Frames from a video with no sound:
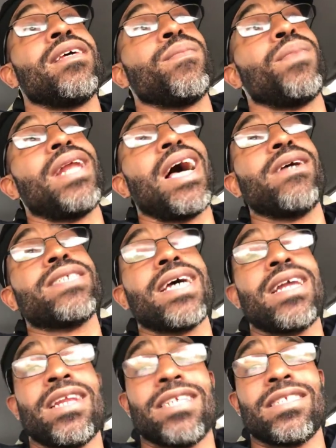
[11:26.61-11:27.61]
but I was
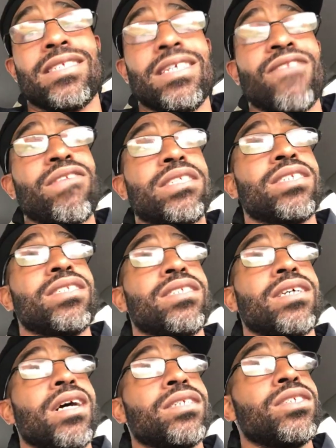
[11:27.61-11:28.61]
kind of this different
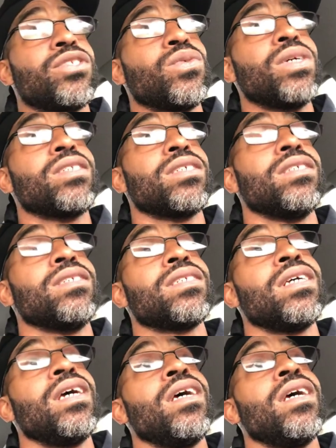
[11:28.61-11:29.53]
situation, is